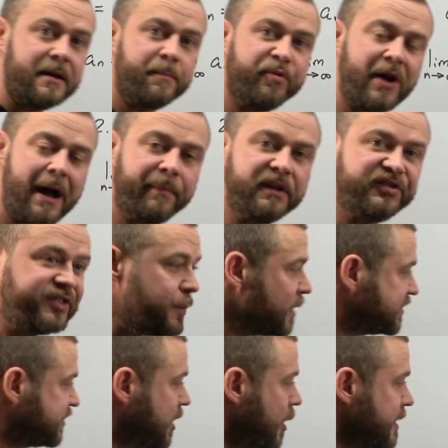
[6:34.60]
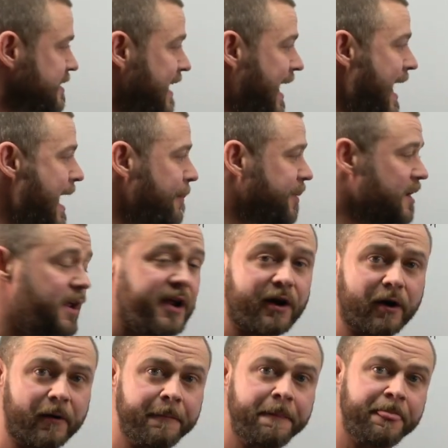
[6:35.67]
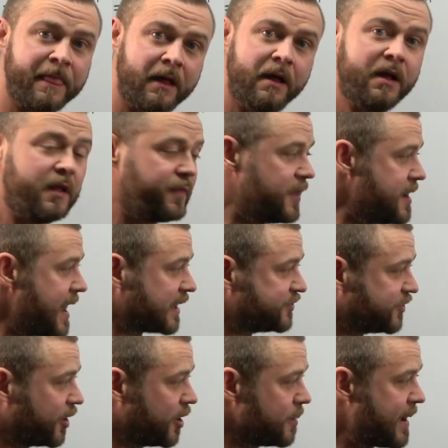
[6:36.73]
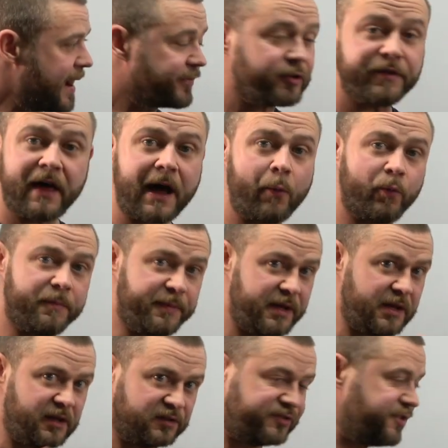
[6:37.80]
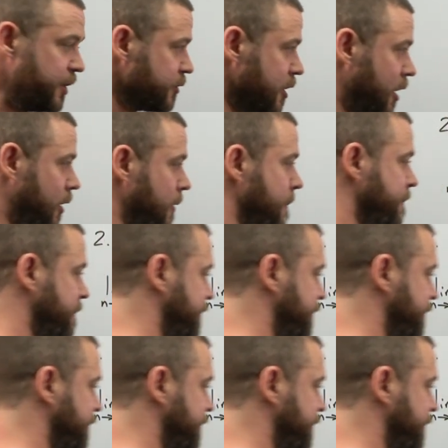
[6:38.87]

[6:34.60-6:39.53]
you can probably see what's going to happen here. The next term after that would be zero.